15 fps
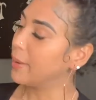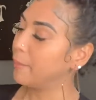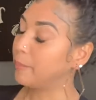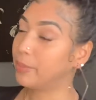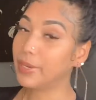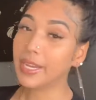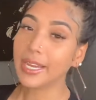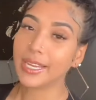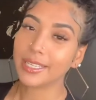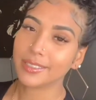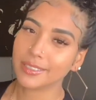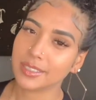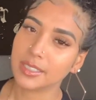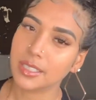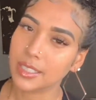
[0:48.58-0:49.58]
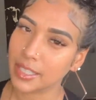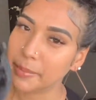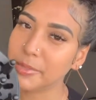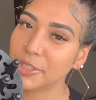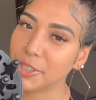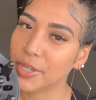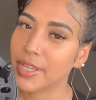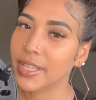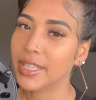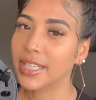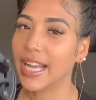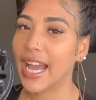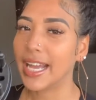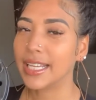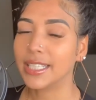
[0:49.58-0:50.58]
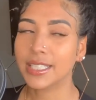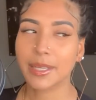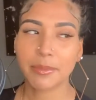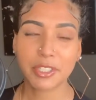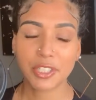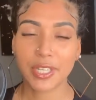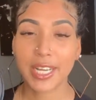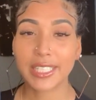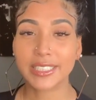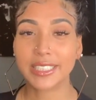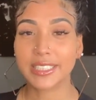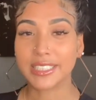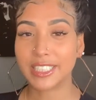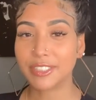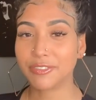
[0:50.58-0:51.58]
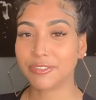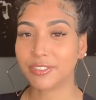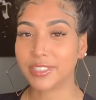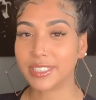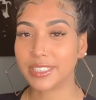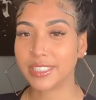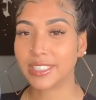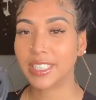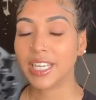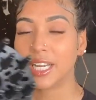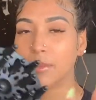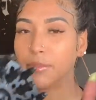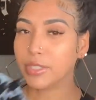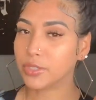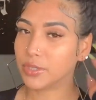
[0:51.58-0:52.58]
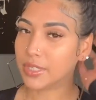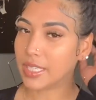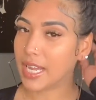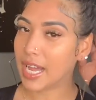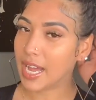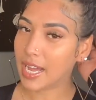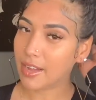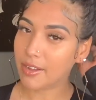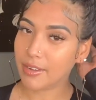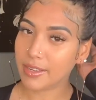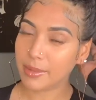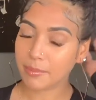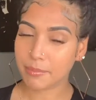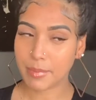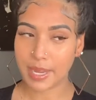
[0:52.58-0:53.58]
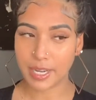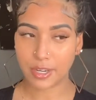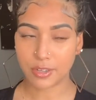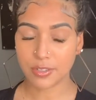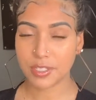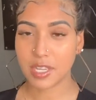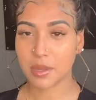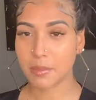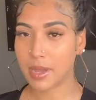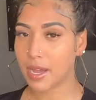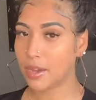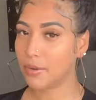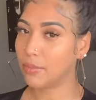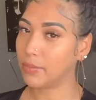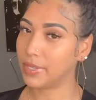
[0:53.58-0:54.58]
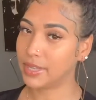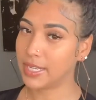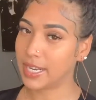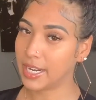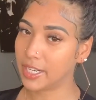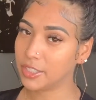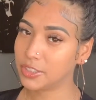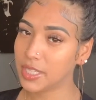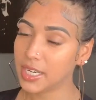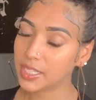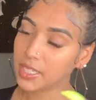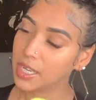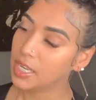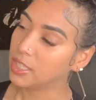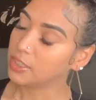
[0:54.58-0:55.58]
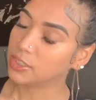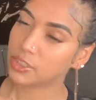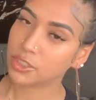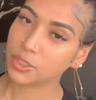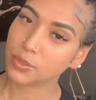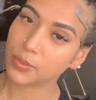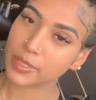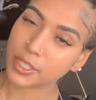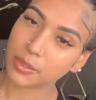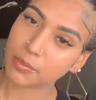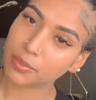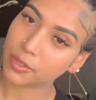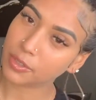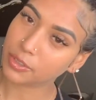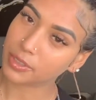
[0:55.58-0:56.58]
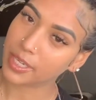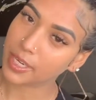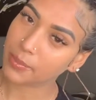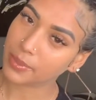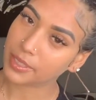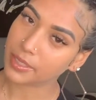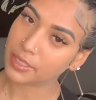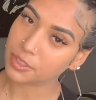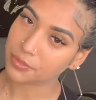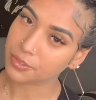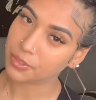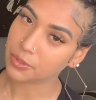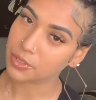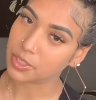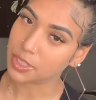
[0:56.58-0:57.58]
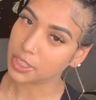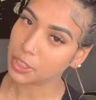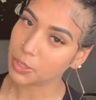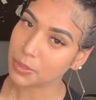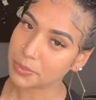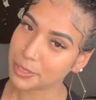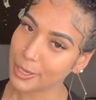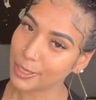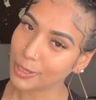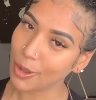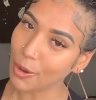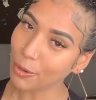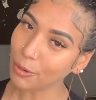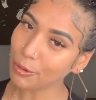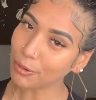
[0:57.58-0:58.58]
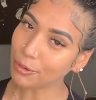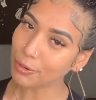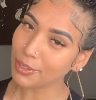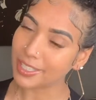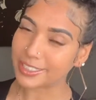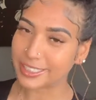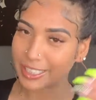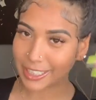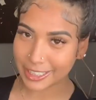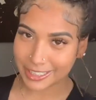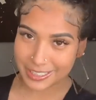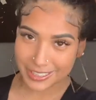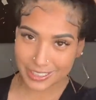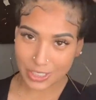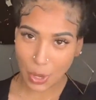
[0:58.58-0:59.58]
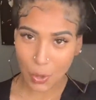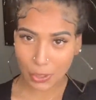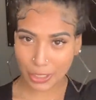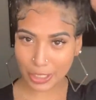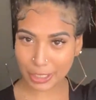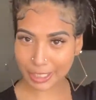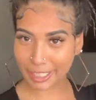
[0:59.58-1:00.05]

But let me show you guys the difference between how my curls came out when they air dried to when you blow dry with a diffuser. You know what I'm saying? Oh, let's get this shit started.